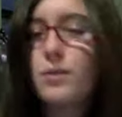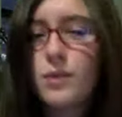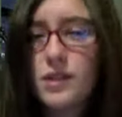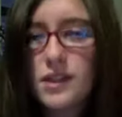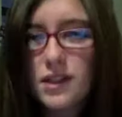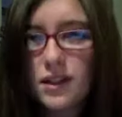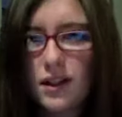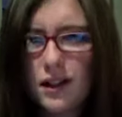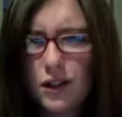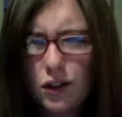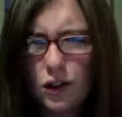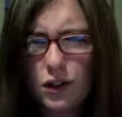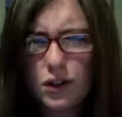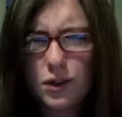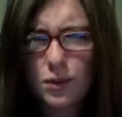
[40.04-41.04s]
is like a
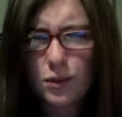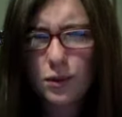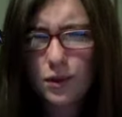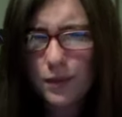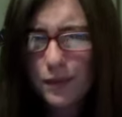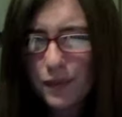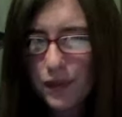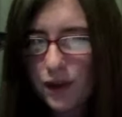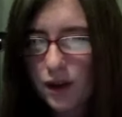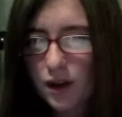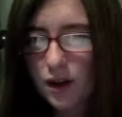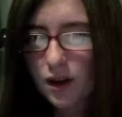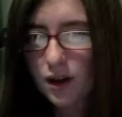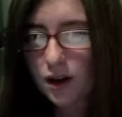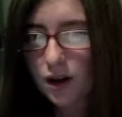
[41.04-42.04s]
long-term goal.
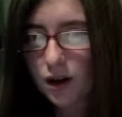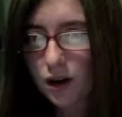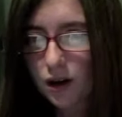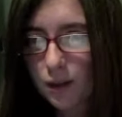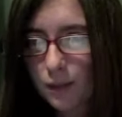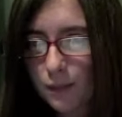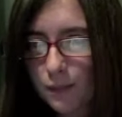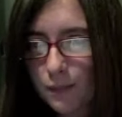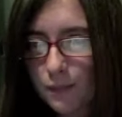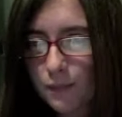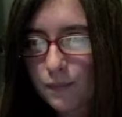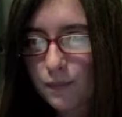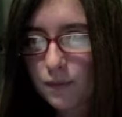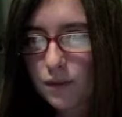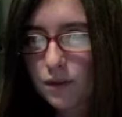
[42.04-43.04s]
Um,
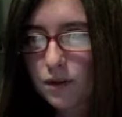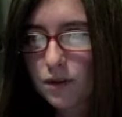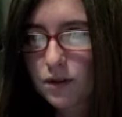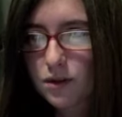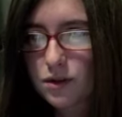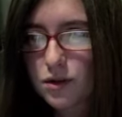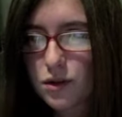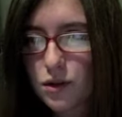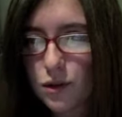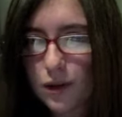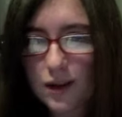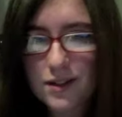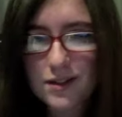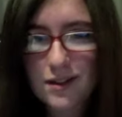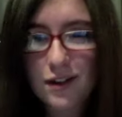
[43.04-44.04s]
so
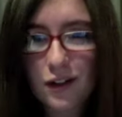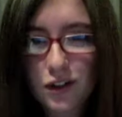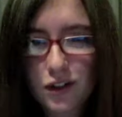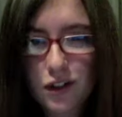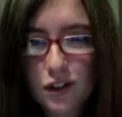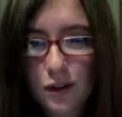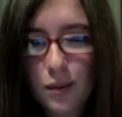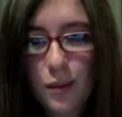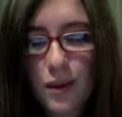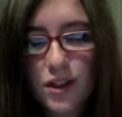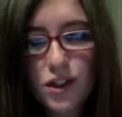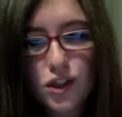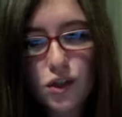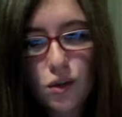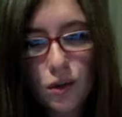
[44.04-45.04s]
yes, I'll start. My
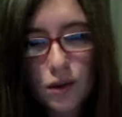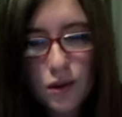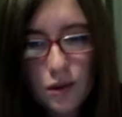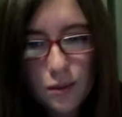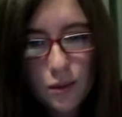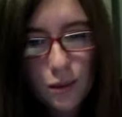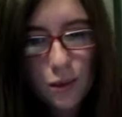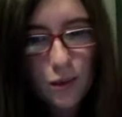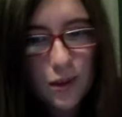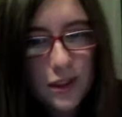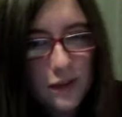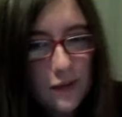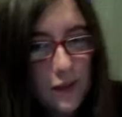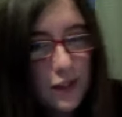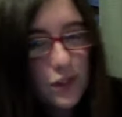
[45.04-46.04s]
short-term goal is to
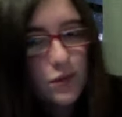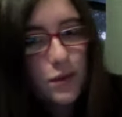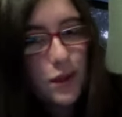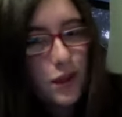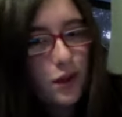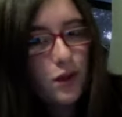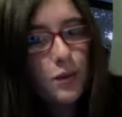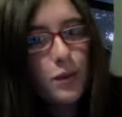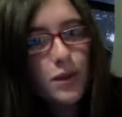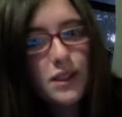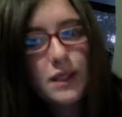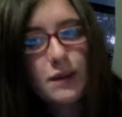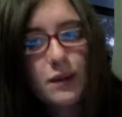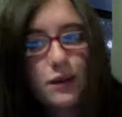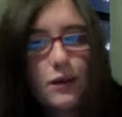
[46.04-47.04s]
finish reading all the books I
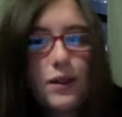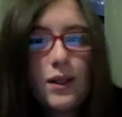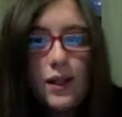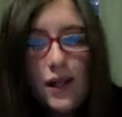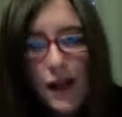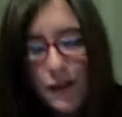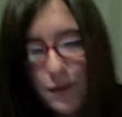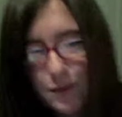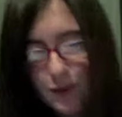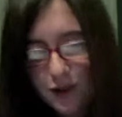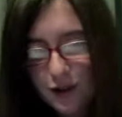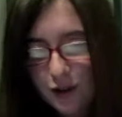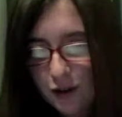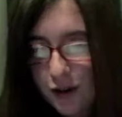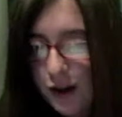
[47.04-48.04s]
want to read, and I have them right
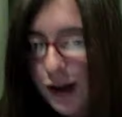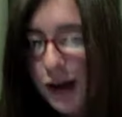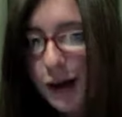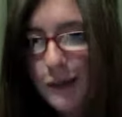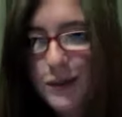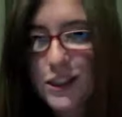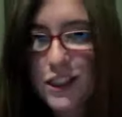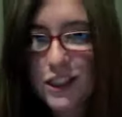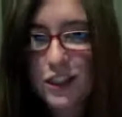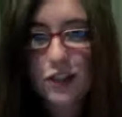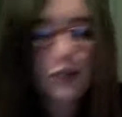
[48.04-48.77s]
here. I'm just going to show